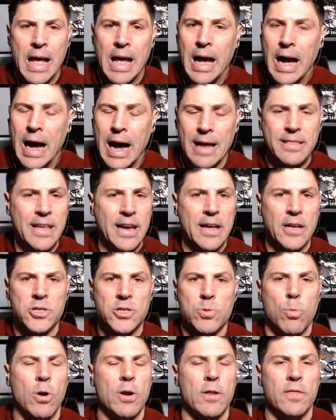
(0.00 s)
I think it's
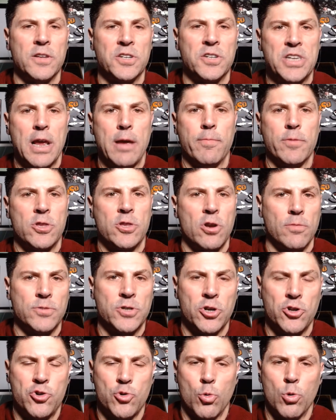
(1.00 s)
one and the same in terms
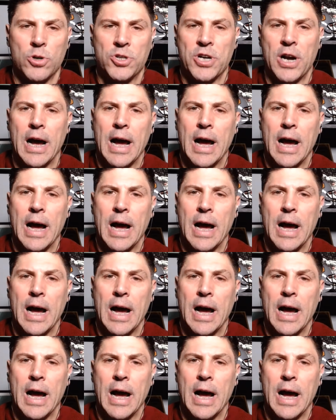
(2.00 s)
of Georgia.